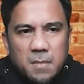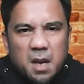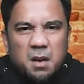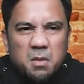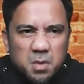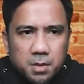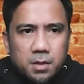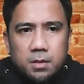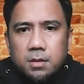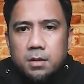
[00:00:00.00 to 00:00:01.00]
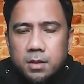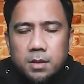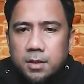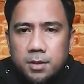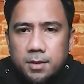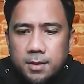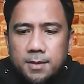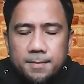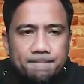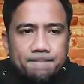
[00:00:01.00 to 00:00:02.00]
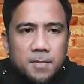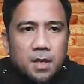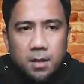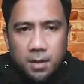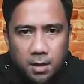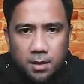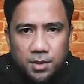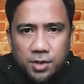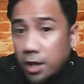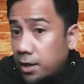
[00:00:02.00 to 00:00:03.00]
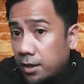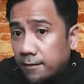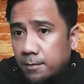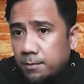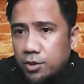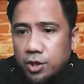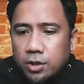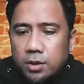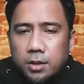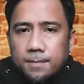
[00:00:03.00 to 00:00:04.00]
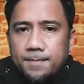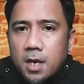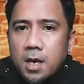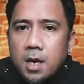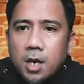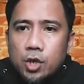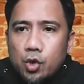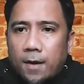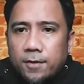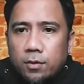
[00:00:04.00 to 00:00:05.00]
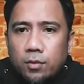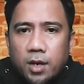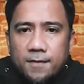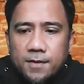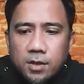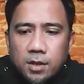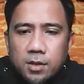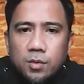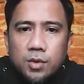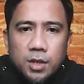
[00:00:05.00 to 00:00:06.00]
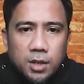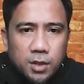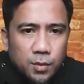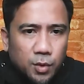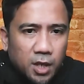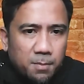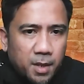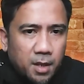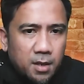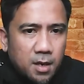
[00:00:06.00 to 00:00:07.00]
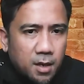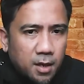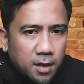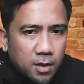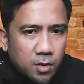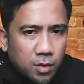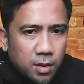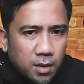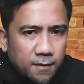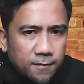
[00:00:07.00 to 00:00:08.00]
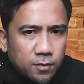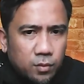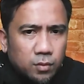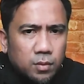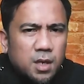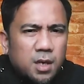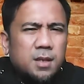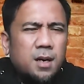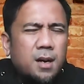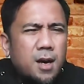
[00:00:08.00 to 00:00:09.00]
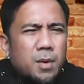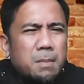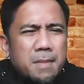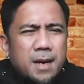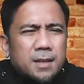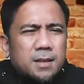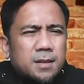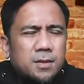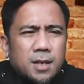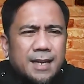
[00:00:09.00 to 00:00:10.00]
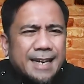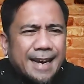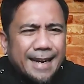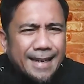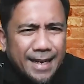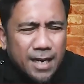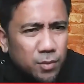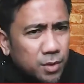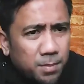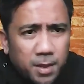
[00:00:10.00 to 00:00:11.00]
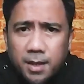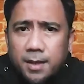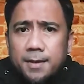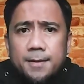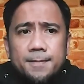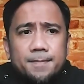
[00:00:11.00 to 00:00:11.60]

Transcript: Now it's just understanding of the position. So after rook f6, rook c2, keeping an eye on f2, not allowing black to get any counterplay.